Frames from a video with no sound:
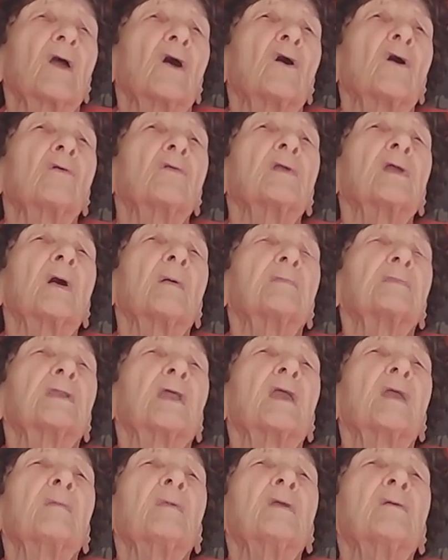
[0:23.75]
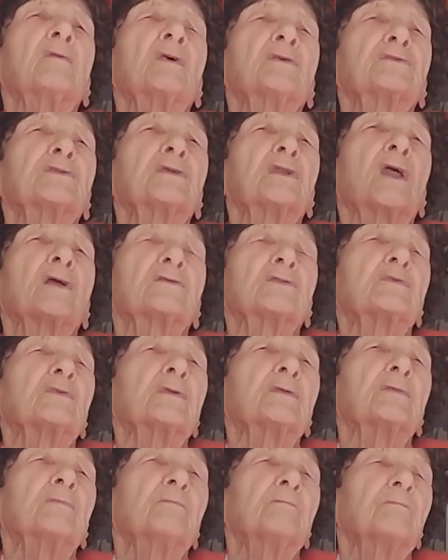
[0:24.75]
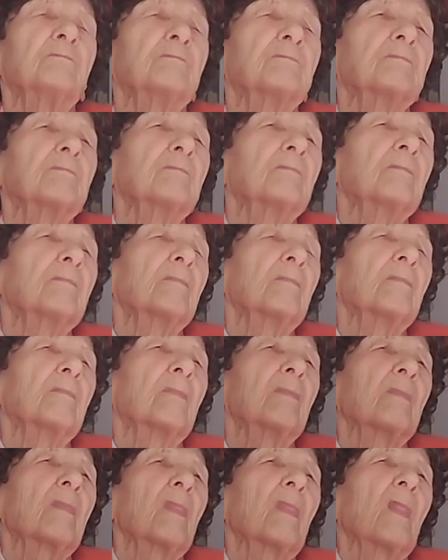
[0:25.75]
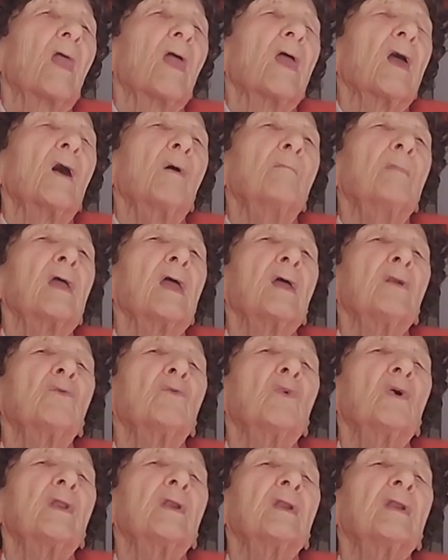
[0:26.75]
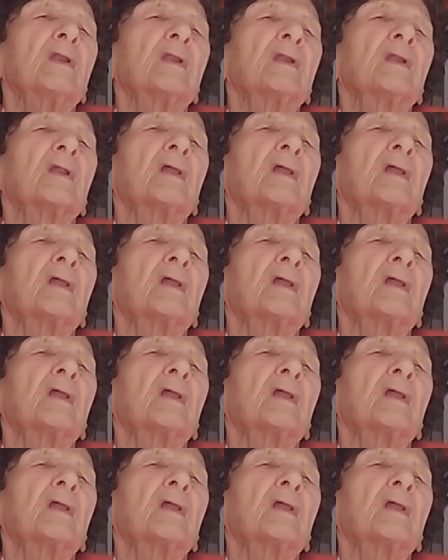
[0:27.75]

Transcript: Hurry up, Amy. What's the uh, next small A Small town. A man went